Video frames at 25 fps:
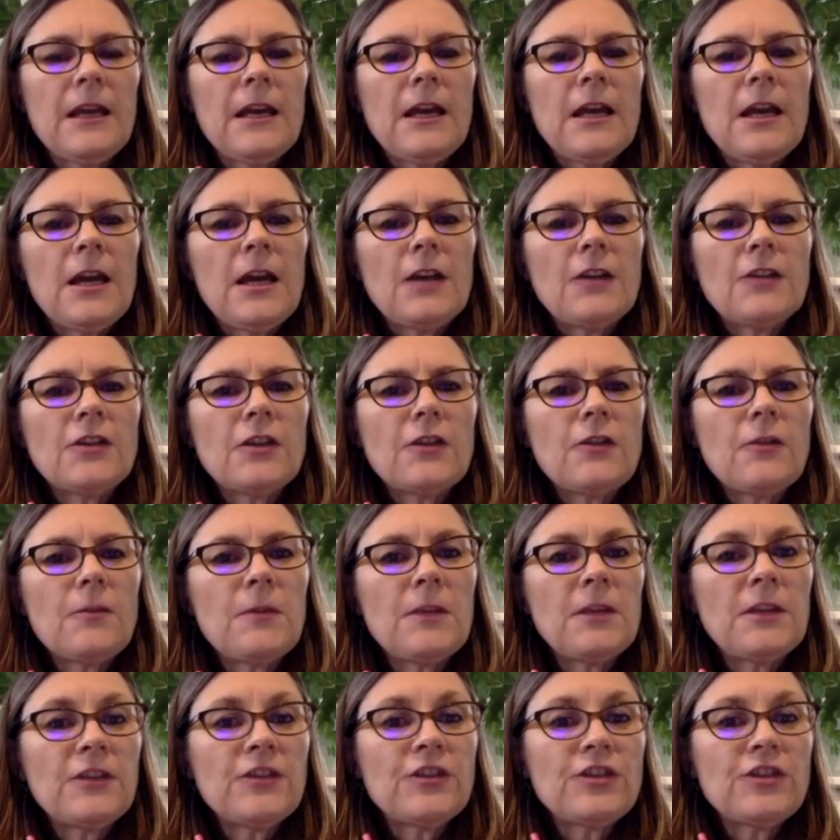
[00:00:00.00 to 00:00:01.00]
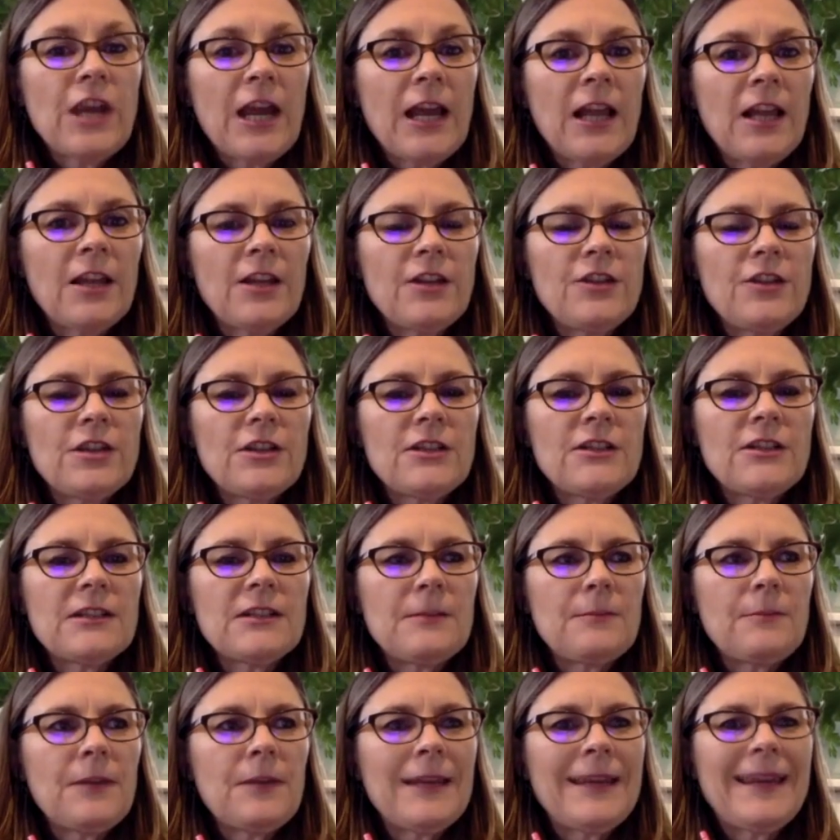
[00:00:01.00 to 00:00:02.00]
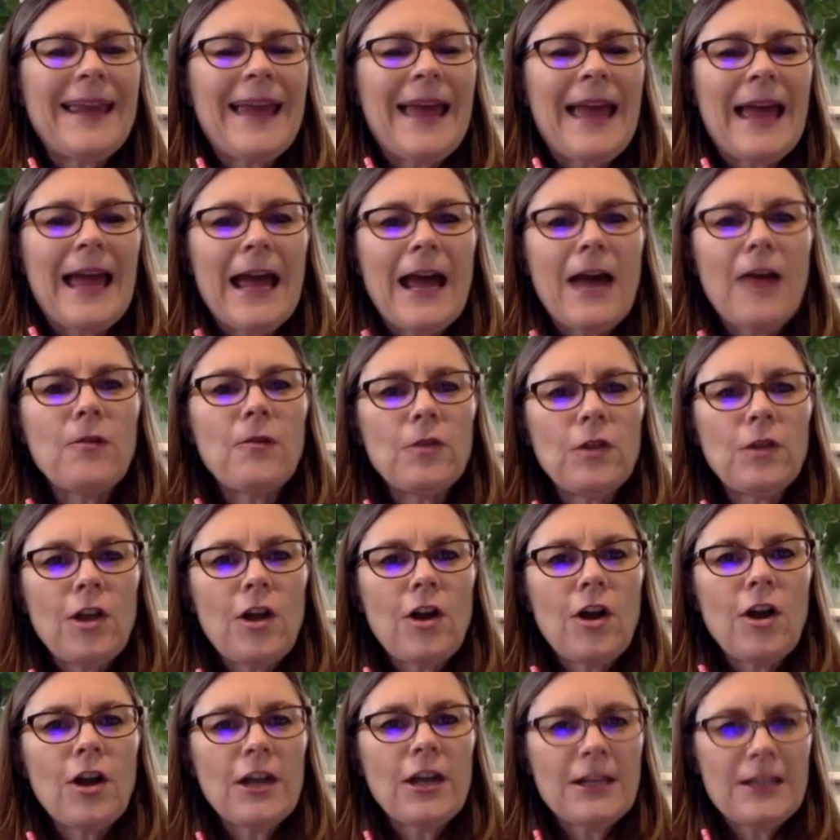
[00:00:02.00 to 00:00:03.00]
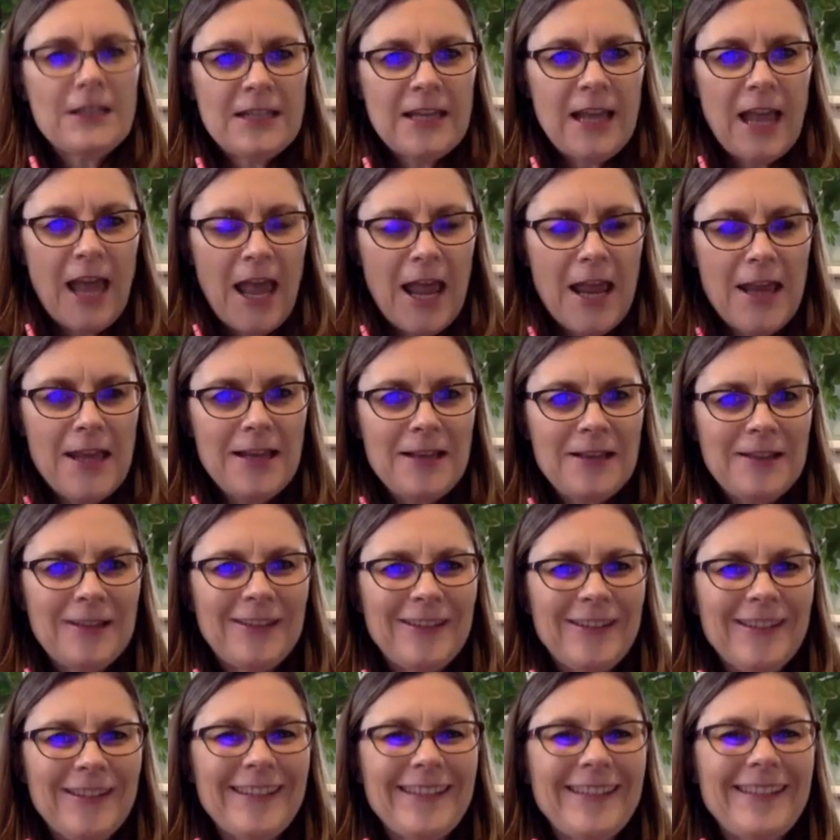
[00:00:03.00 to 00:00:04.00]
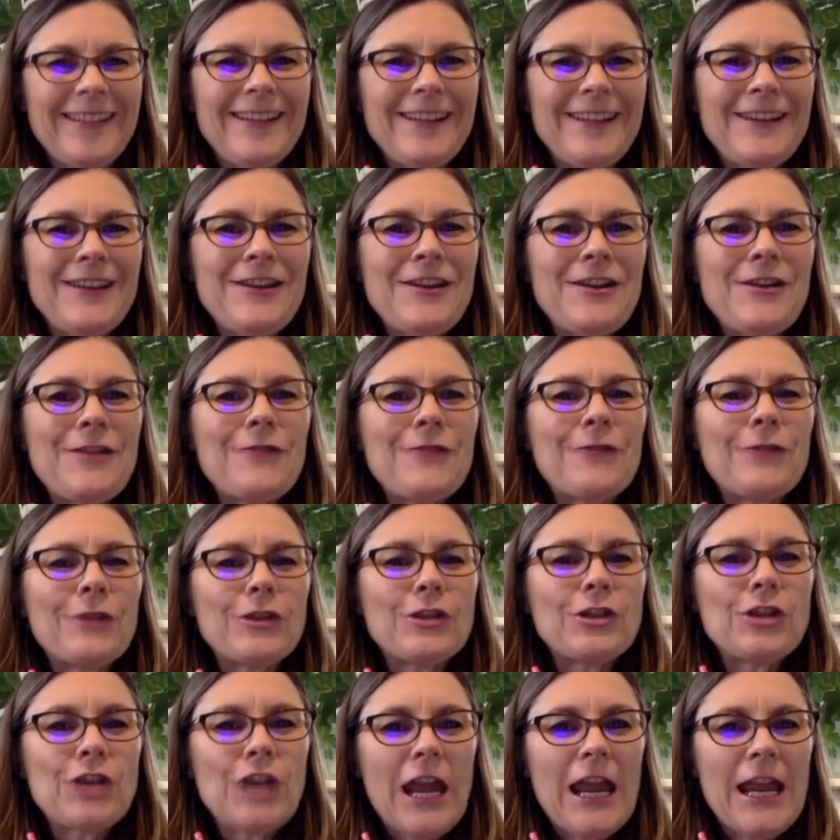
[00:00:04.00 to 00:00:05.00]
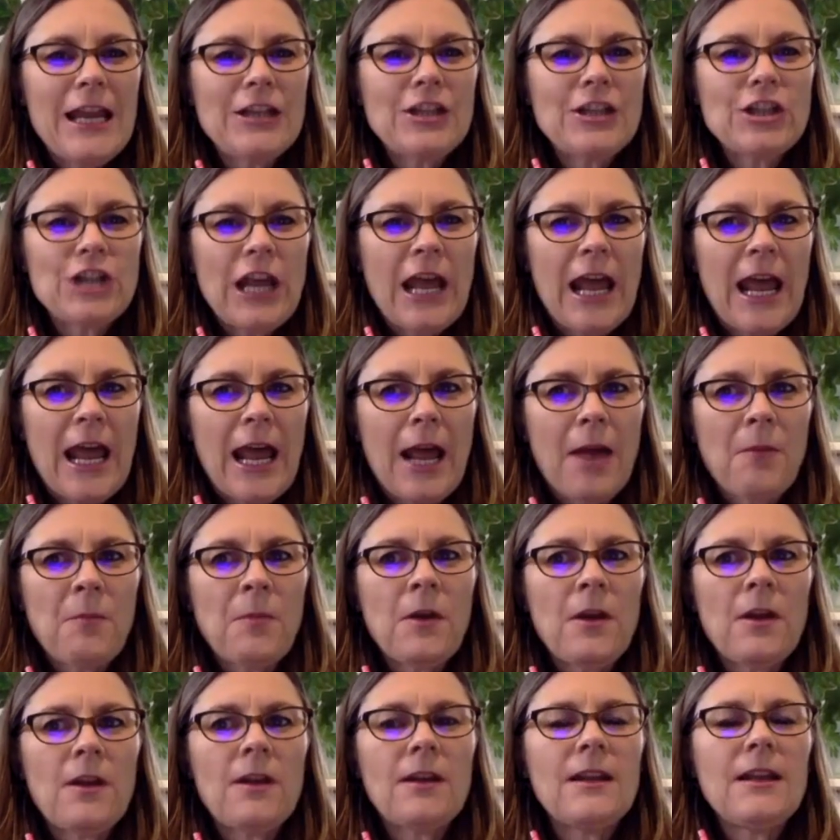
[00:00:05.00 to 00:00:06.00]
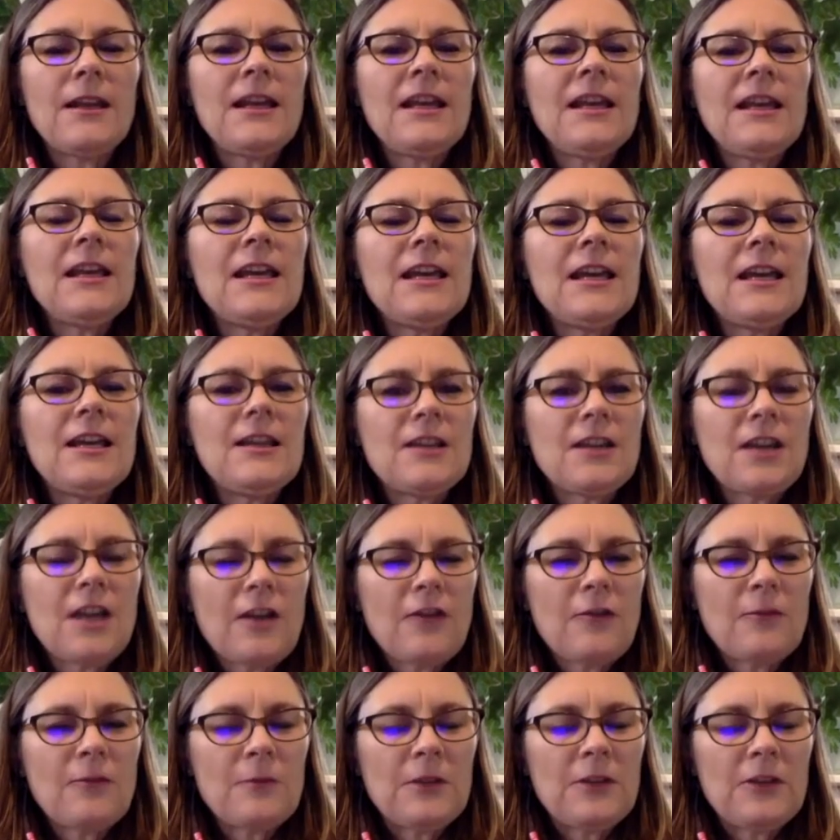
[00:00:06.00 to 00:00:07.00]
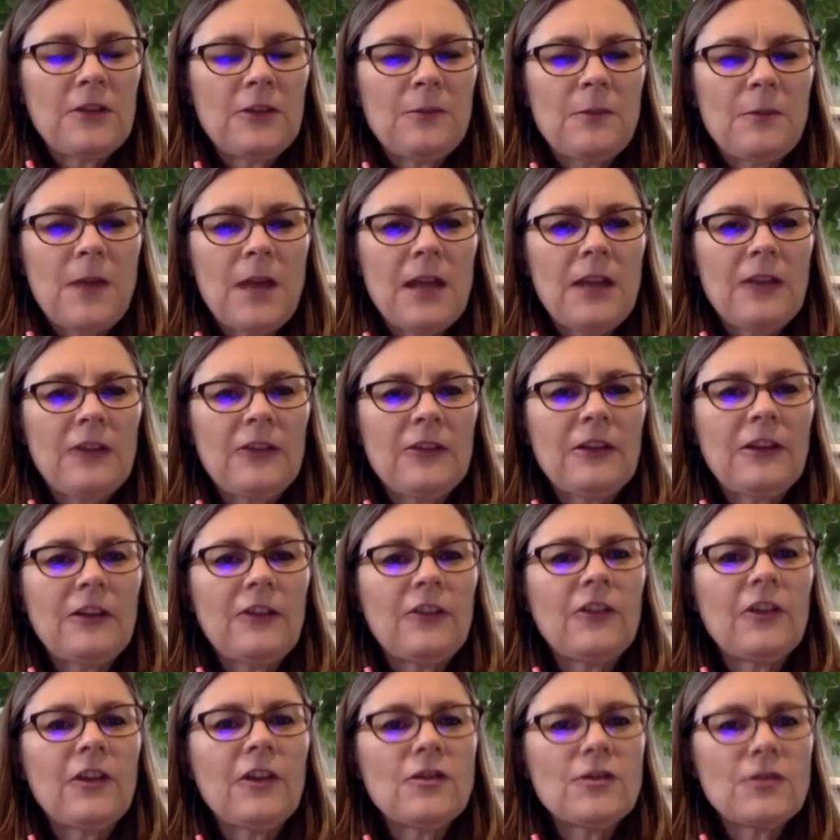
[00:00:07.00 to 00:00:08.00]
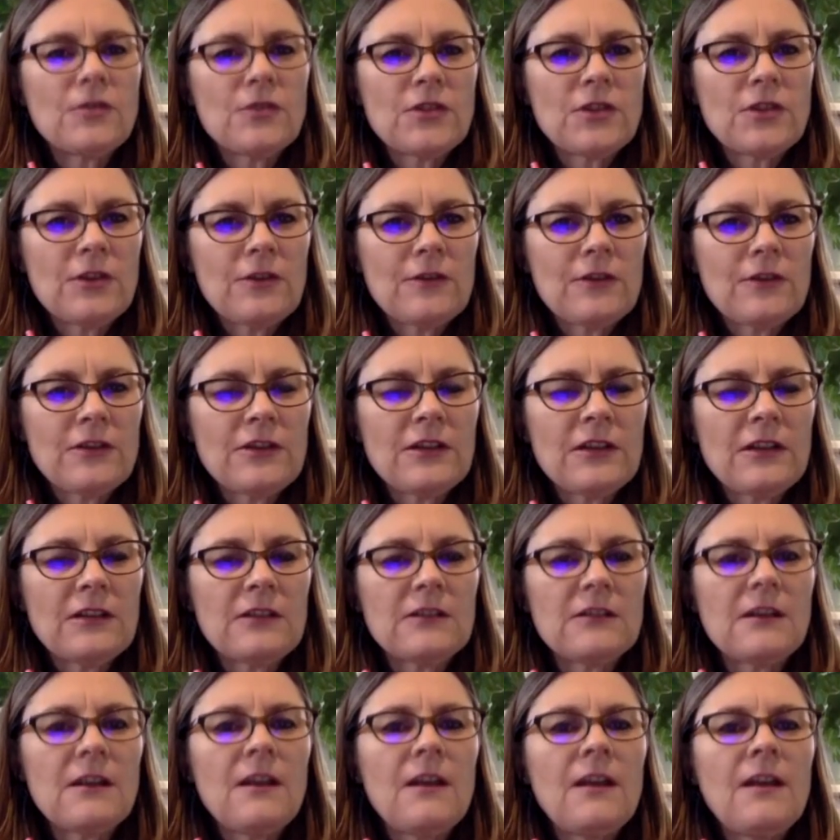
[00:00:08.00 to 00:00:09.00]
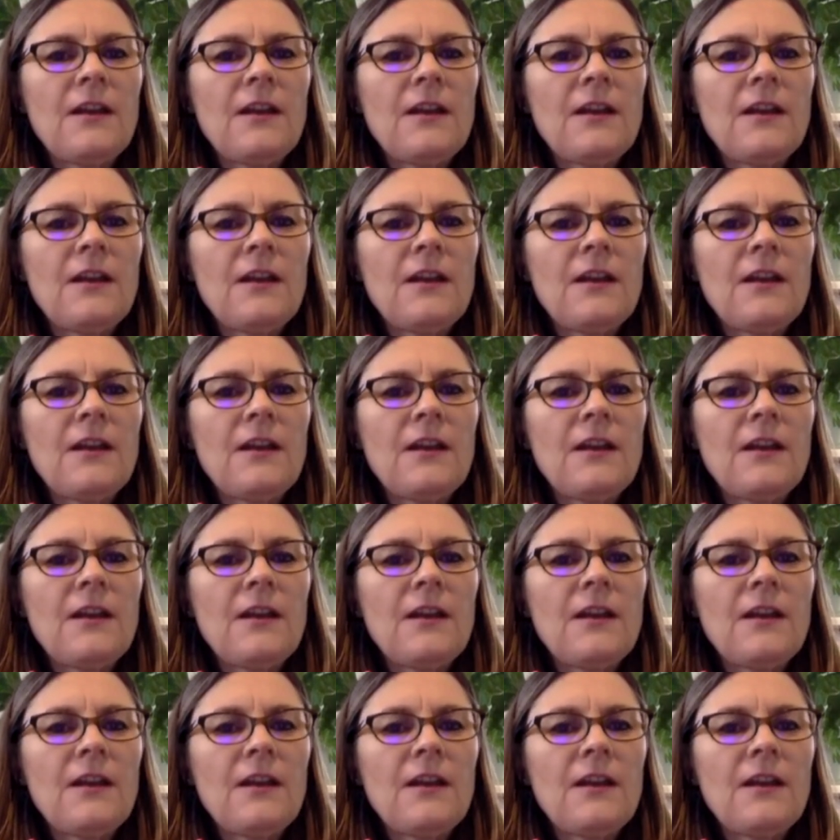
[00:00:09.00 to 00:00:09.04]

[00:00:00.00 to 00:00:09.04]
And so the biggest challenge is simply how long it takes for change to happen in the government space and in social services.